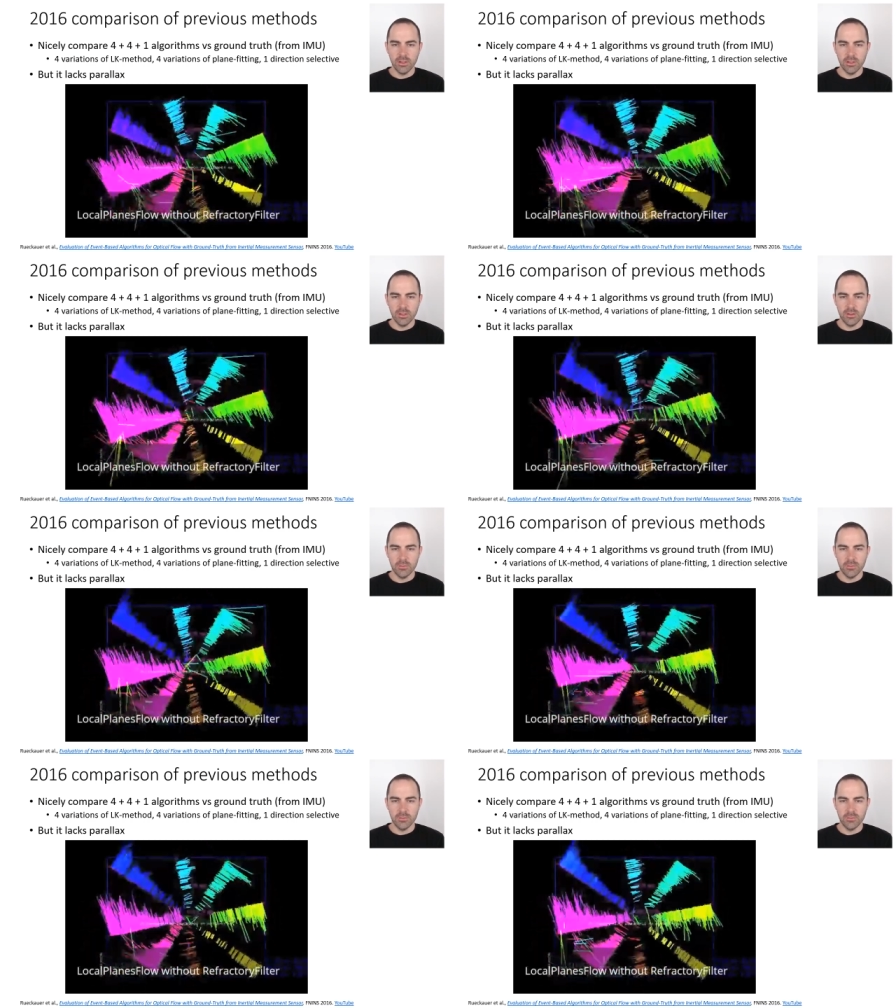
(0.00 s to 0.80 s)

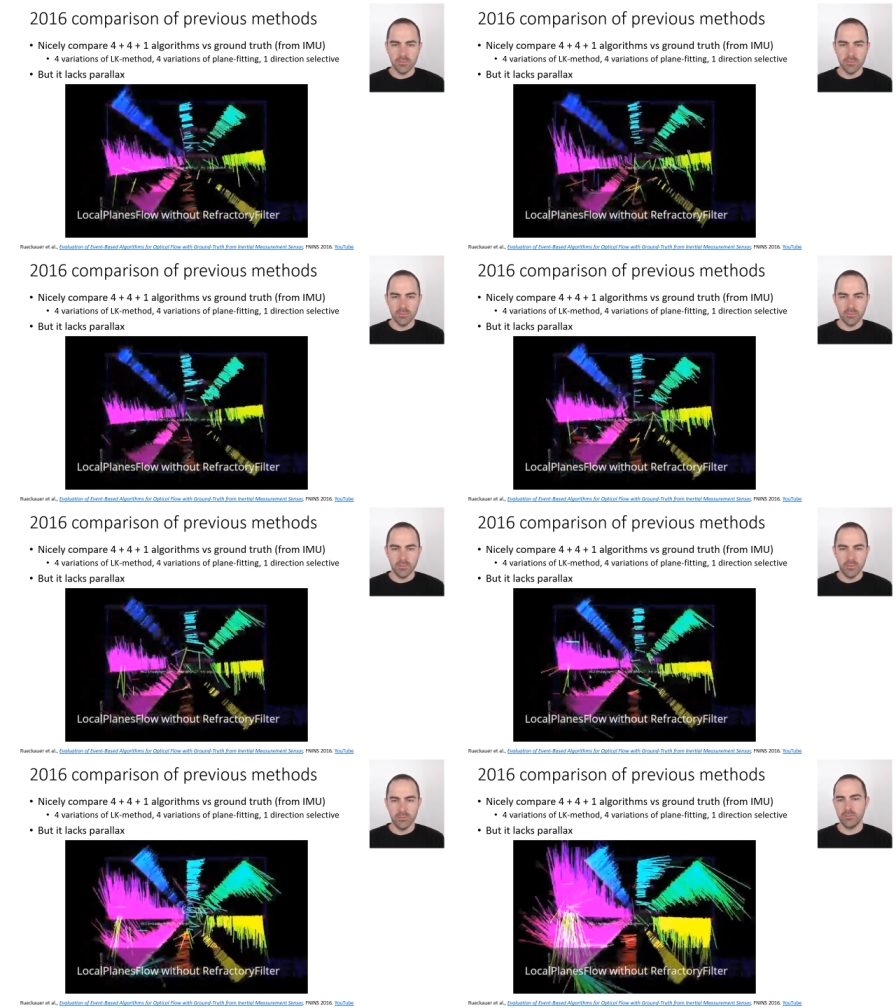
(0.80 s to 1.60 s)
um,
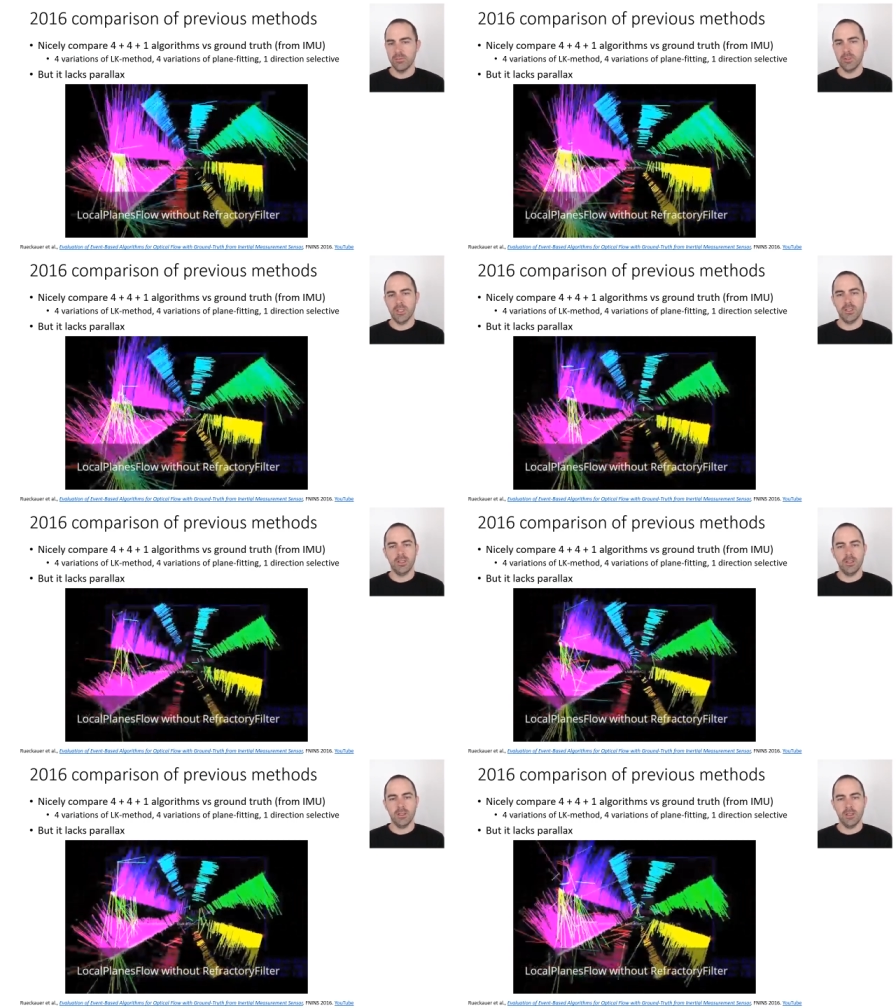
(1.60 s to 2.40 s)
and
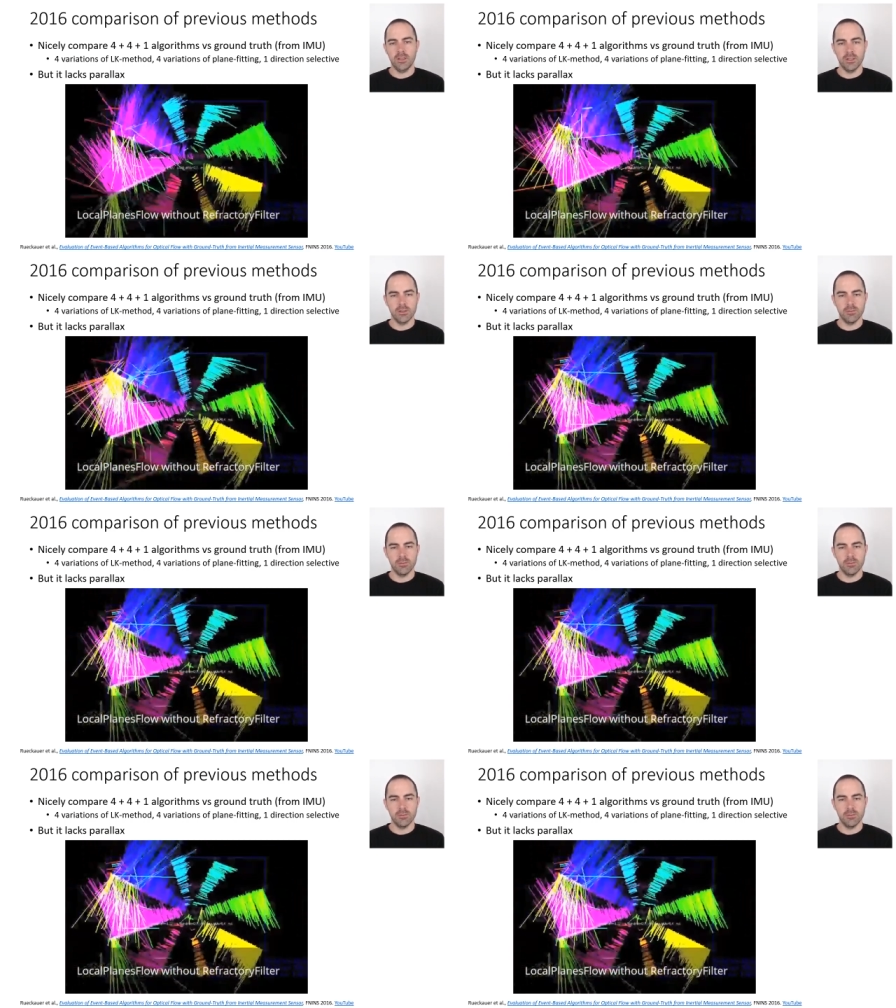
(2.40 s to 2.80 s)
then there are yes